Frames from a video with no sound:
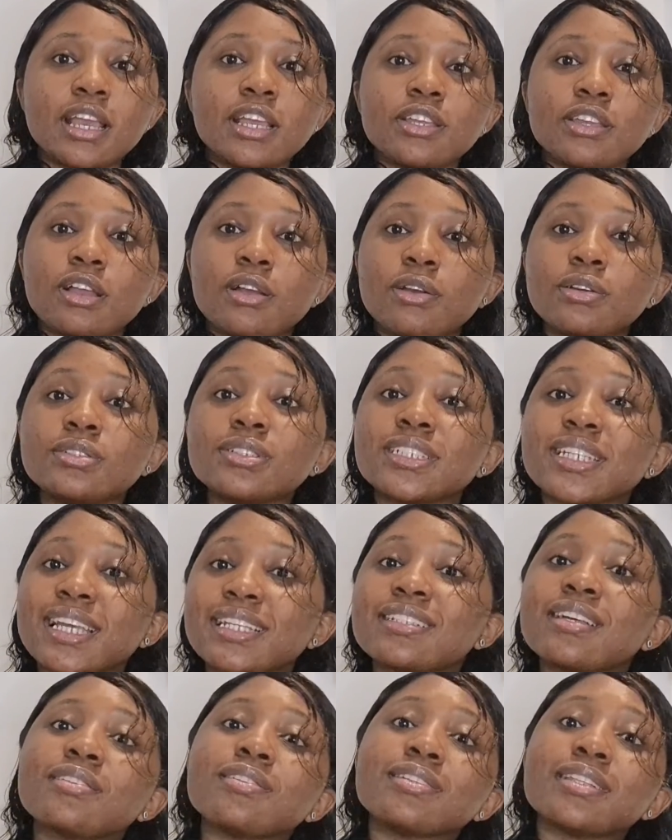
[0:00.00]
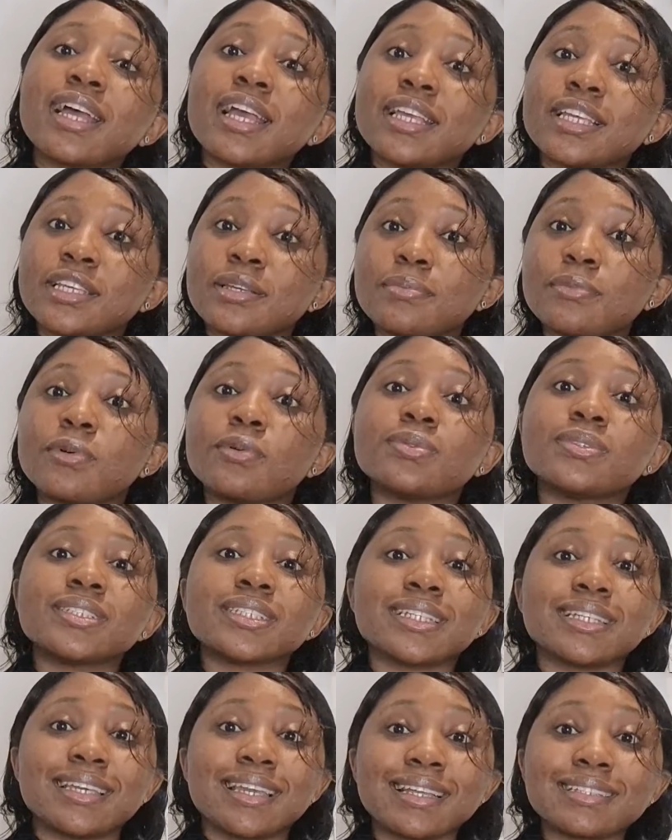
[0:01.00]
you're going to get another email to
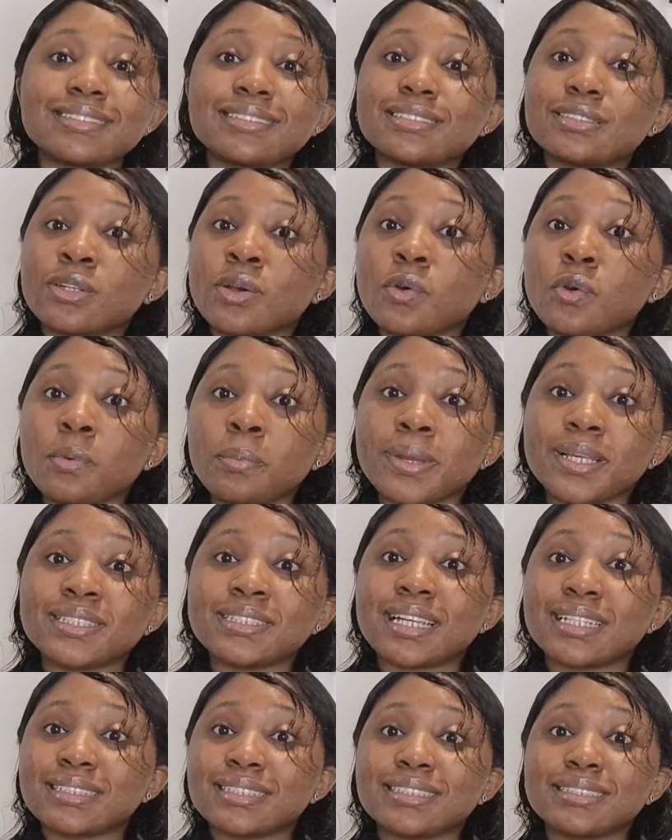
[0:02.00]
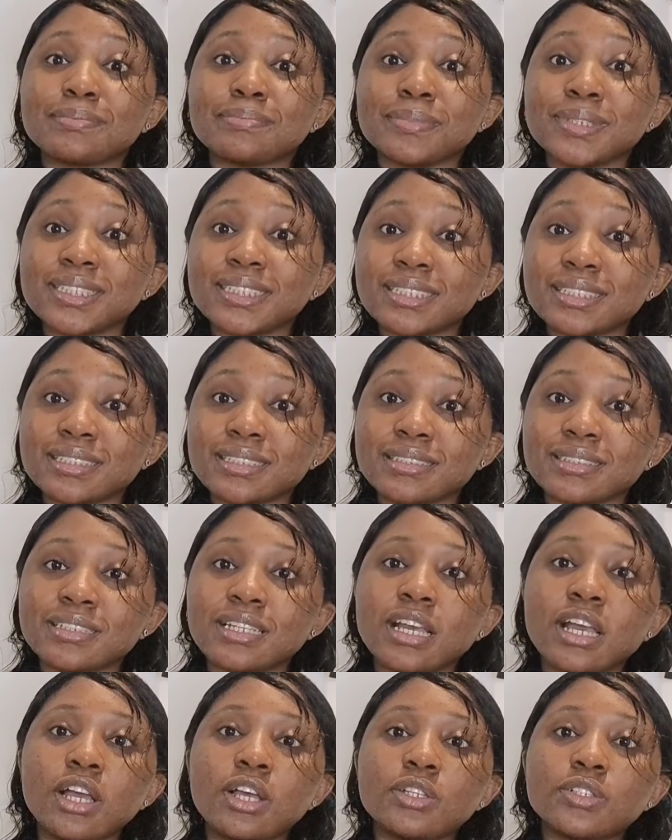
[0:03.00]
get the document that is missing
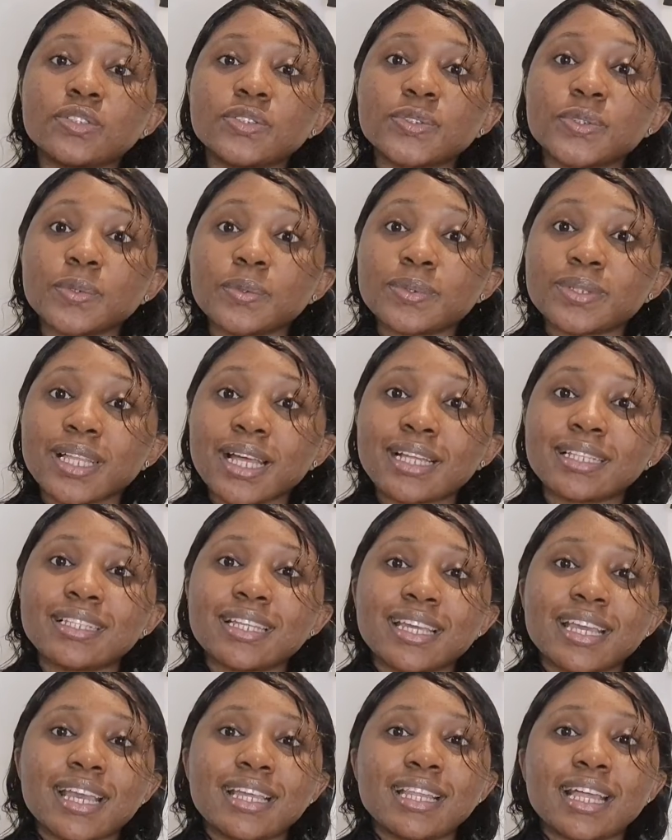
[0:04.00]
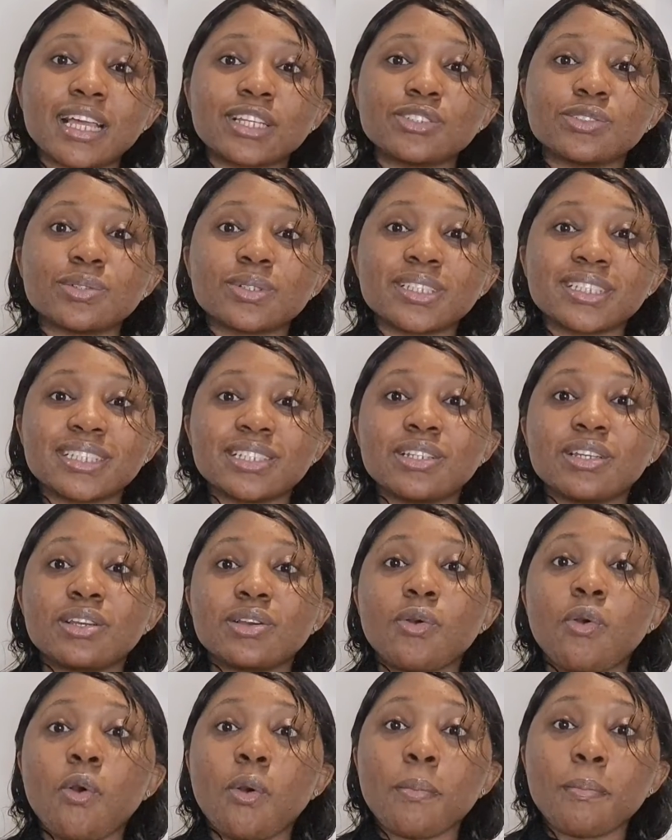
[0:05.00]
so that they can actually
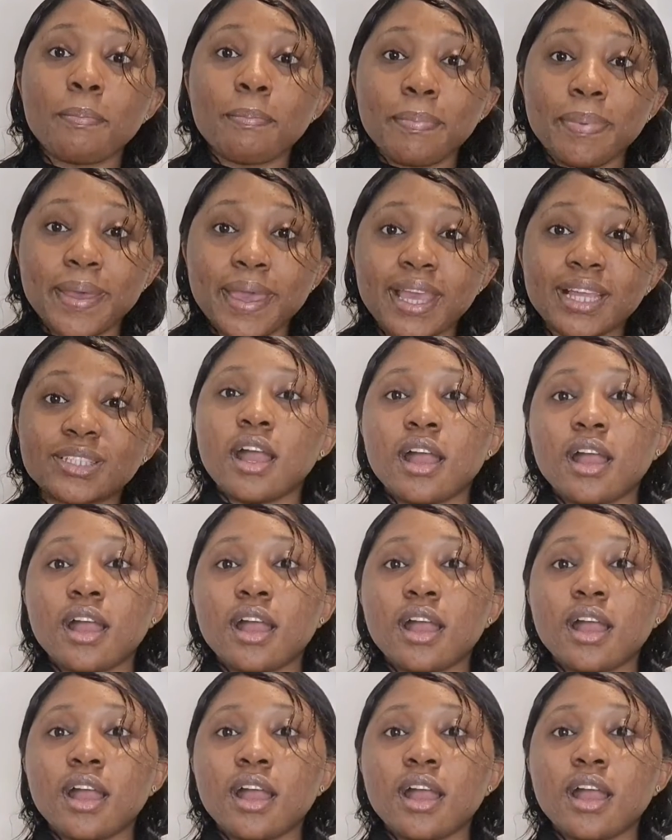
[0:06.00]
compare.